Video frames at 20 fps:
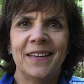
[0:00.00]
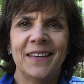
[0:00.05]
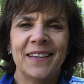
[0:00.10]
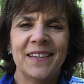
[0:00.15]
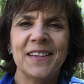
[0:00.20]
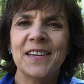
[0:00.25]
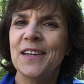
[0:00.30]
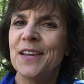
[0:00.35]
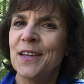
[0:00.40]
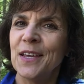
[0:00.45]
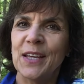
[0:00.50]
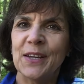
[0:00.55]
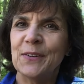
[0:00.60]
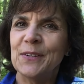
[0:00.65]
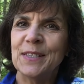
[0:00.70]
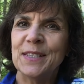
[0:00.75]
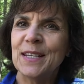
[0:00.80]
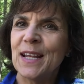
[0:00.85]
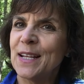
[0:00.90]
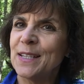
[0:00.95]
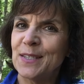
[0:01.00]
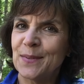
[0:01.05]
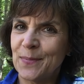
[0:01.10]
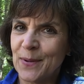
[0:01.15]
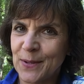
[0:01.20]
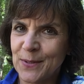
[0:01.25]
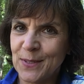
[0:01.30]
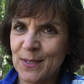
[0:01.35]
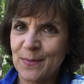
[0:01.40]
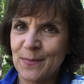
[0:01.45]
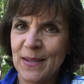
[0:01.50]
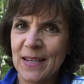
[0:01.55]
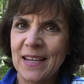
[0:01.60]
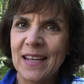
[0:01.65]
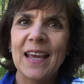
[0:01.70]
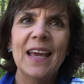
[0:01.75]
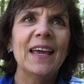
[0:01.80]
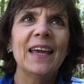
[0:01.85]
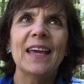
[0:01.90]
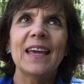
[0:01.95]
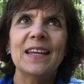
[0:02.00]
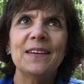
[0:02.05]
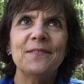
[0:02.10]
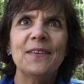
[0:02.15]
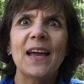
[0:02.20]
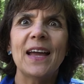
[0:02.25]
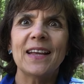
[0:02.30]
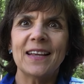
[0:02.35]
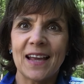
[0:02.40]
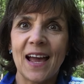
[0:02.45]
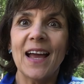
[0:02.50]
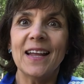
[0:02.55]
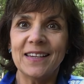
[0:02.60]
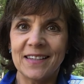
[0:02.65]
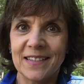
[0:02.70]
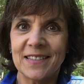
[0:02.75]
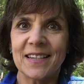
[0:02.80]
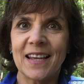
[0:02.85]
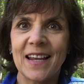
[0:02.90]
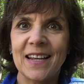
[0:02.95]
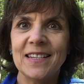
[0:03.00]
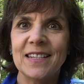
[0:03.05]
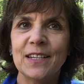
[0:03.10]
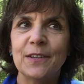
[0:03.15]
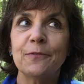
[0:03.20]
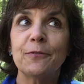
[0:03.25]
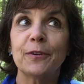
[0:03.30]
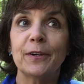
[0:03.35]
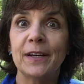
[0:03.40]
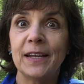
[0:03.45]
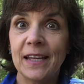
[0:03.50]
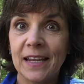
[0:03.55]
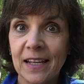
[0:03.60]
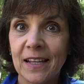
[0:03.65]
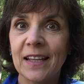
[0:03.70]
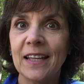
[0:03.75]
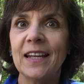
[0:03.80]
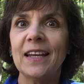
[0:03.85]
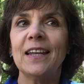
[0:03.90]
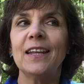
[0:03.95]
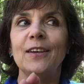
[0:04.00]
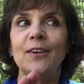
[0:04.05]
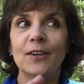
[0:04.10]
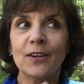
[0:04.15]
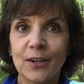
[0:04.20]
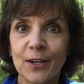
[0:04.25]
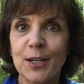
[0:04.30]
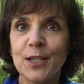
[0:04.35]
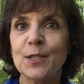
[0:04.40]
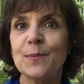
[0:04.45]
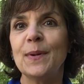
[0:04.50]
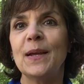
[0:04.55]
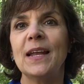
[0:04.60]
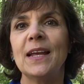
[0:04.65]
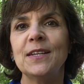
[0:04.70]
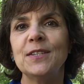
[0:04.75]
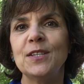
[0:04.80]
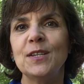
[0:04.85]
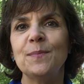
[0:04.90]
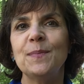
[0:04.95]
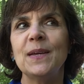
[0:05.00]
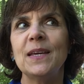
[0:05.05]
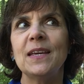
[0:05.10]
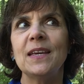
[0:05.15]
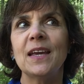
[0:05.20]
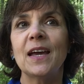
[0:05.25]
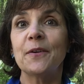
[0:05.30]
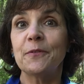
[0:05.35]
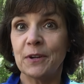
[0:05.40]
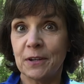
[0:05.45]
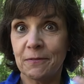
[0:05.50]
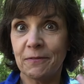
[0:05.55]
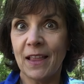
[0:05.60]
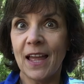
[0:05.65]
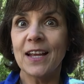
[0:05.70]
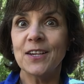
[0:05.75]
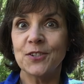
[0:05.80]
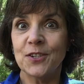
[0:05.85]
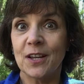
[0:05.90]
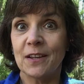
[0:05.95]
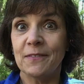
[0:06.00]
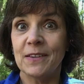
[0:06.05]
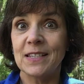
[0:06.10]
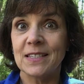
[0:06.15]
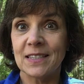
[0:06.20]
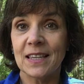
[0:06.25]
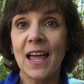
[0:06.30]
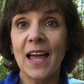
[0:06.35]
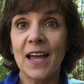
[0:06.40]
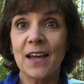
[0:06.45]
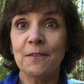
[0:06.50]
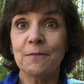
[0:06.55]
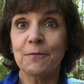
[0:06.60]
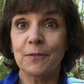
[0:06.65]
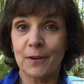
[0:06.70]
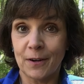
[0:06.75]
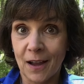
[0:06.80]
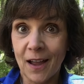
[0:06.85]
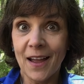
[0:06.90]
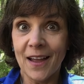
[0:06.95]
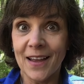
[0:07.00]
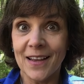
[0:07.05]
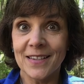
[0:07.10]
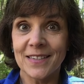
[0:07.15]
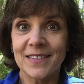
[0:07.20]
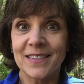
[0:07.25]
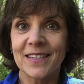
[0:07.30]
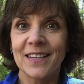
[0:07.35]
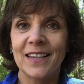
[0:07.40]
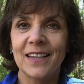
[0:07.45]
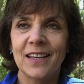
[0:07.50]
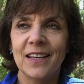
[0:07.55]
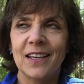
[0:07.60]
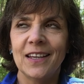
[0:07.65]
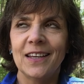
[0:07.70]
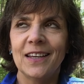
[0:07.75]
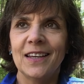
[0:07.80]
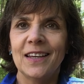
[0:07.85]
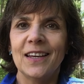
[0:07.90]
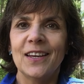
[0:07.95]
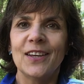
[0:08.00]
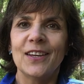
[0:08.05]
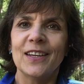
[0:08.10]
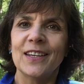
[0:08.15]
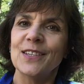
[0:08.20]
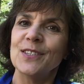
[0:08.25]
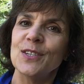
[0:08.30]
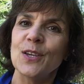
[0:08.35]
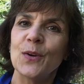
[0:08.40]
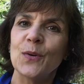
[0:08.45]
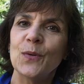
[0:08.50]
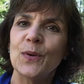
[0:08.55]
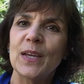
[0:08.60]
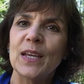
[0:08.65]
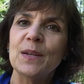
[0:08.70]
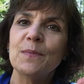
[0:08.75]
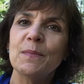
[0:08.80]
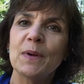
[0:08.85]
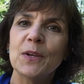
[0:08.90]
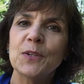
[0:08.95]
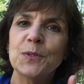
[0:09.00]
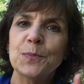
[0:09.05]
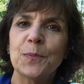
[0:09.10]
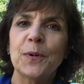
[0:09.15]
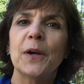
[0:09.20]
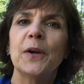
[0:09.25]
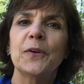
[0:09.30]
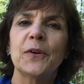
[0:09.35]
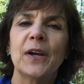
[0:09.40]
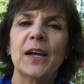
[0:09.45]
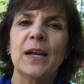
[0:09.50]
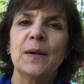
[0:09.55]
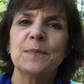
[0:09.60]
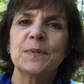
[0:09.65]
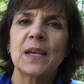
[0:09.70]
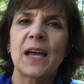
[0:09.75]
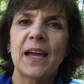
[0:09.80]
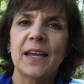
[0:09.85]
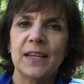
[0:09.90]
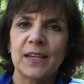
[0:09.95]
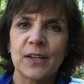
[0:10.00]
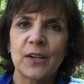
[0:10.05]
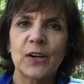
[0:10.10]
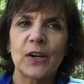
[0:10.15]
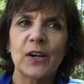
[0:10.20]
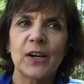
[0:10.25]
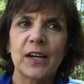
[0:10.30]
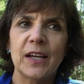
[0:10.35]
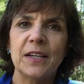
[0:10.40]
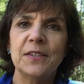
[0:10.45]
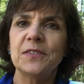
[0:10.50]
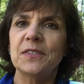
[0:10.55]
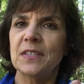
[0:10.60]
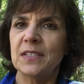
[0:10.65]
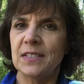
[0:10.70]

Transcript: it was not supposed to be. In fact, God designed it for healing and nourishment and to be a reflection of His love for us. So, in most programs, I encourage the